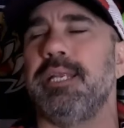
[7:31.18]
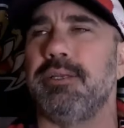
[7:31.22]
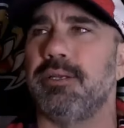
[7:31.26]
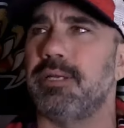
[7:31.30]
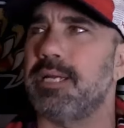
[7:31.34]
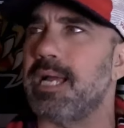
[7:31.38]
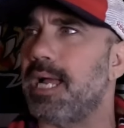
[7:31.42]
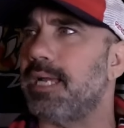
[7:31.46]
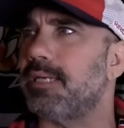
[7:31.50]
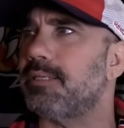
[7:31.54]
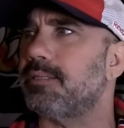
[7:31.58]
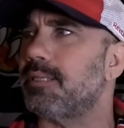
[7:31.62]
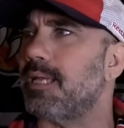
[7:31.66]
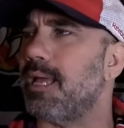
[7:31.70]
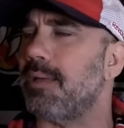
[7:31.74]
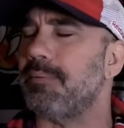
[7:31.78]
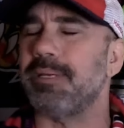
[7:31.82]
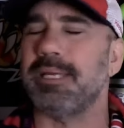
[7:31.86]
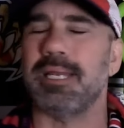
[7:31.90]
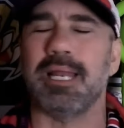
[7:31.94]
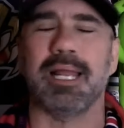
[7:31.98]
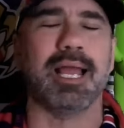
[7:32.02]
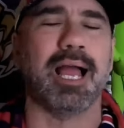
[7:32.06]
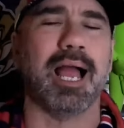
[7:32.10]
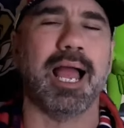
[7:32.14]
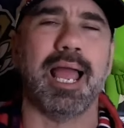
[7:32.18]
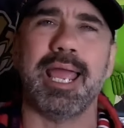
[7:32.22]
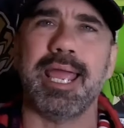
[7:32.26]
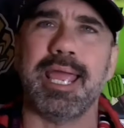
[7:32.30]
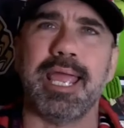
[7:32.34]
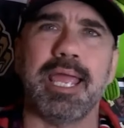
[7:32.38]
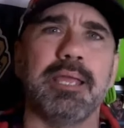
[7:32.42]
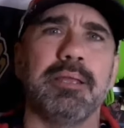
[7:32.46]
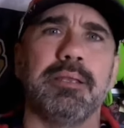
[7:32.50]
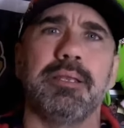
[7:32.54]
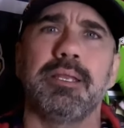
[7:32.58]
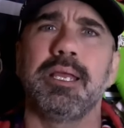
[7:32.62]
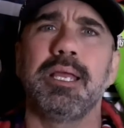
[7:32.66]
You guys, I mean, I
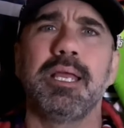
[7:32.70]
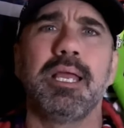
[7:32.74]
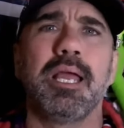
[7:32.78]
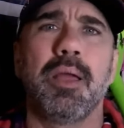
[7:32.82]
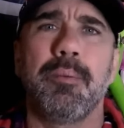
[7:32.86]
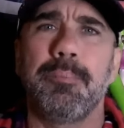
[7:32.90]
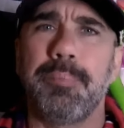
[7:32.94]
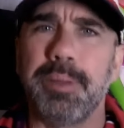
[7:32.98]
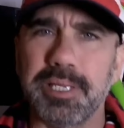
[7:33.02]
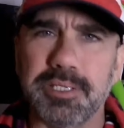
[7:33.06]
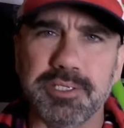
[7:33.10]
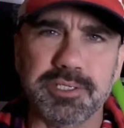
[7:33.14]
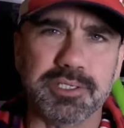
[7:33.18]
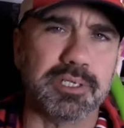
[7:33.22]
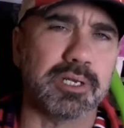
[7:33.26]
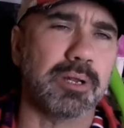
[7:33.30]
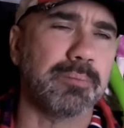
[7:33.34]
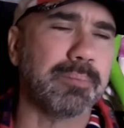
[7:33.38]
hate bitching